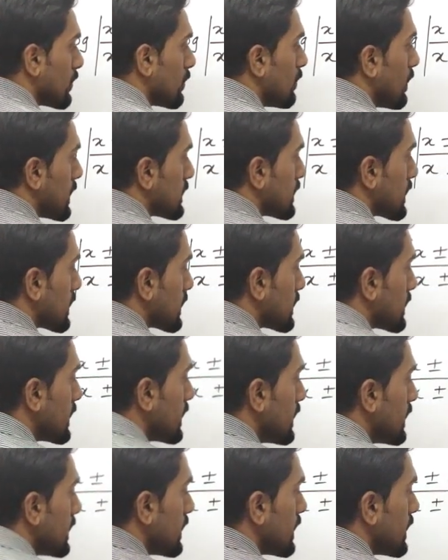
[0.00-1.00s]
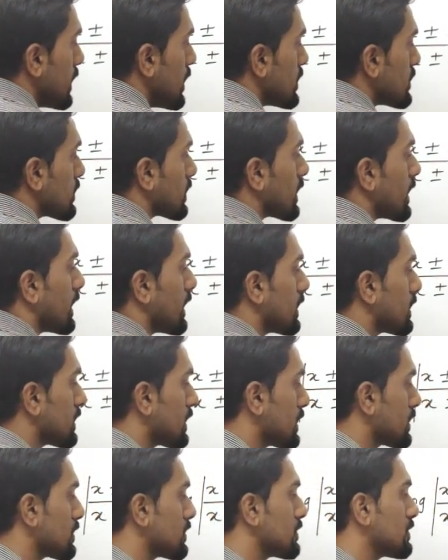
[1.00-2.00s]
whether d is greater
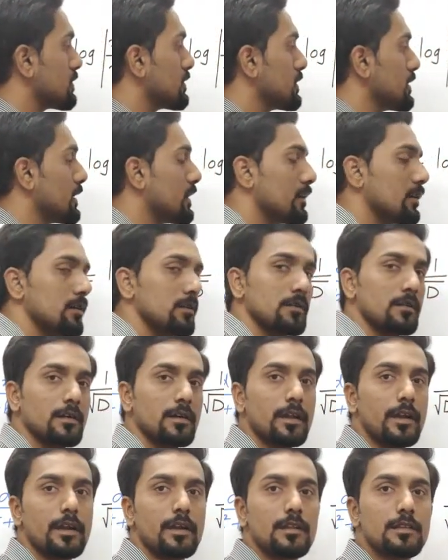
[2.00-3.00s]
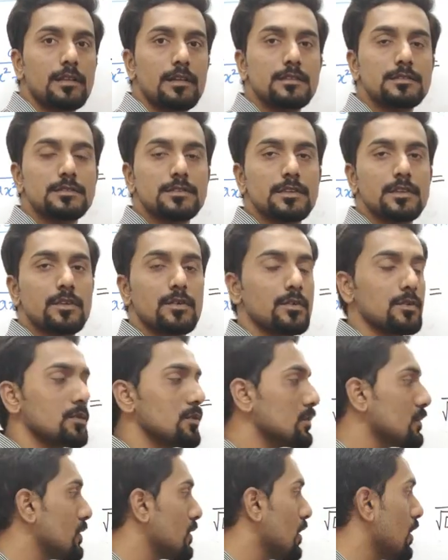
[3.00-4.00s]
than
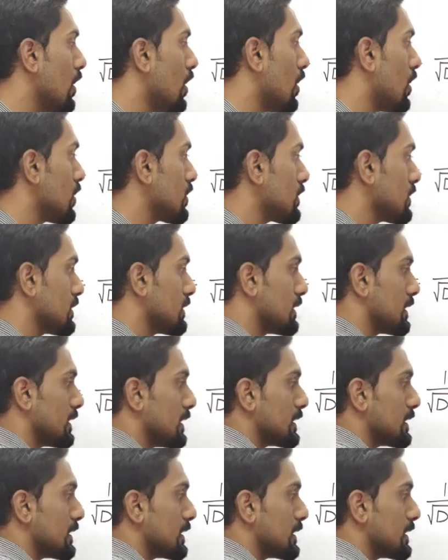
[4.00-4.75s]
0 or